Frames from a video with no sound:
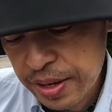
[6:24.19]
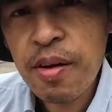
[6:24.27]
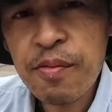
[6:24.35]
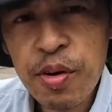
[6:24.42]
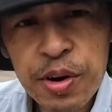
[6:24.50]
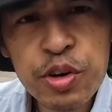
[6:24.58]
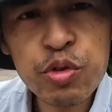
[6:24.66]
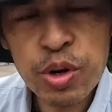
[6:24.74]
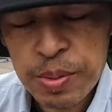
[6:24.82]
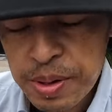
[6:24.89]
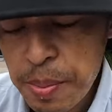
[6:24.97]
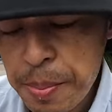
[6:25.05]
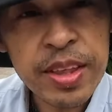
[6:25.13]
Very
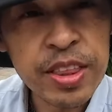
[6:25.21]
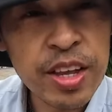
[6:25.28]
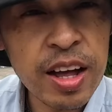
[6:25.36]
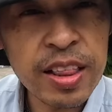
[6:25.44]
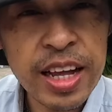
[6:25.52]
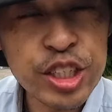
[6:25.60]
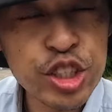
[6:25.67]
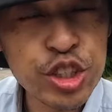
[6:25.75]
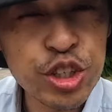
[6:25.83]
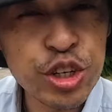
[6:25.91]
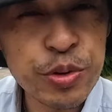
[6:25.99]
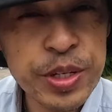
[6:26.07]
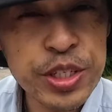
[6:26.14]
creamy, not like
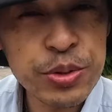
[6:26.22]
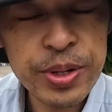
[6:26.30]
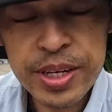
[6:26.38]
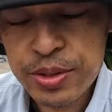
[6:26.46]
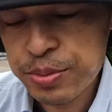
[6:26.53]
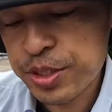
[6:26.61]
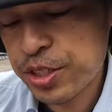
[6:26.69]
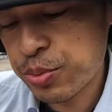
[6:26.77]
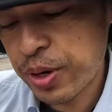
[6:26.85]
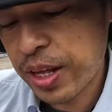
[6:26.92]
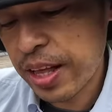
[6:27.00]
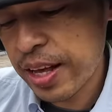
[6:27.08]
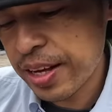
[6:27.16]
sugary sweet, which is
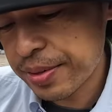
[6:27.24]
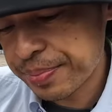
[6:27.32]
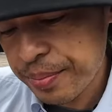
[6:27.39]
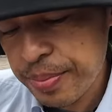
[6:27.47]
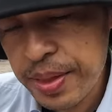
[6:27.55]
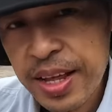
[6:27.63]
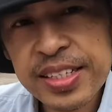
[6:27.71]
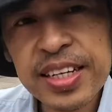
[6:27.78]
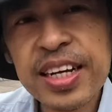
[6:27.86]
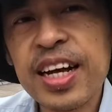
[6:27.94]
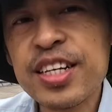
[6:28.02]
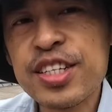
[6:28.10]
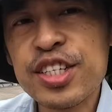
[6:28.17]
what I like. It's
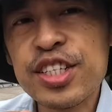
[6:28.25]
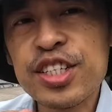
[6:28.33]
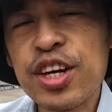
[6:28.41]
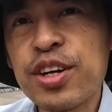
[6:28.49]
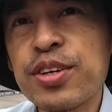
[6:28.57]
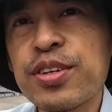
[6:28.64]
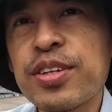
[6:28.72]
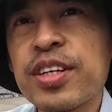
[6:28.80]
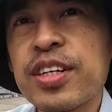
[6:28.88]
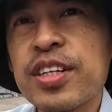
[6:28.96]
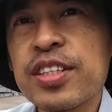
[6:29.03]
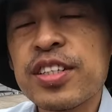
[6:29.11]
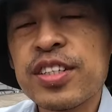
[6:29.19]
like a subtle,
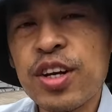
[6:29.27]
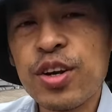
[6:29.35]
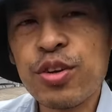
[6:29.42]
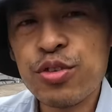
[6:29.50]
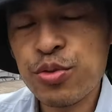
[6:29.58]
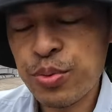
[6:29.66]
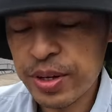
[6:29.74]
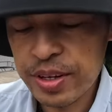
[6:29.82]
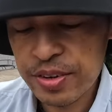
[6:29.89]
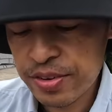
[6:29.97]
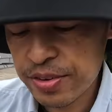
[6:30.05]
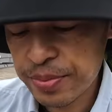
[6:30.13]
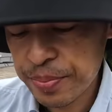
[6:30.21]
subtle
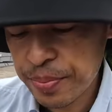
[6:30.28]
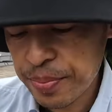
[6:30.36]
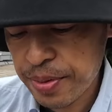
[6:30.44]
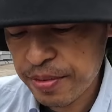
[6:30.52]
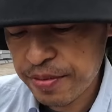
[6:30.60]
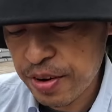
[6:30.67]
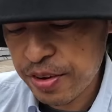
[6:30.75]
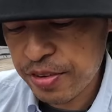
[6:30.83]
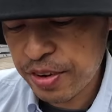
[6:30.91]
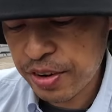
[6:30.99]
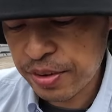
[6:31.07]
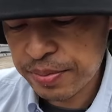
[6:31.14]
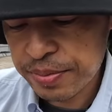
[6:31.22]
sweetness. Very
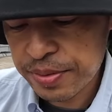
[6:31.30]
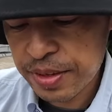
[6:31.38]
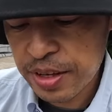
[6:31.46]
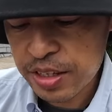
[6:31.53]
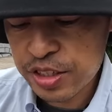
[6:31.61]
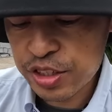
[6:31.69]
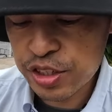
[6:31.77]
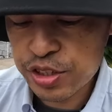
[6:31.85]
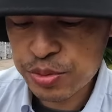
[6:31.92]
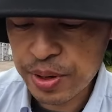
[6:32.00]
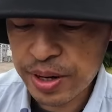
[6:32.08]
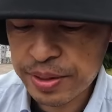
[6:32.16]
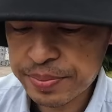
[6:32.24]
subtle, it's just
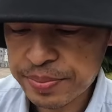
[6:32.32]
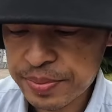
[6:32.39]
right.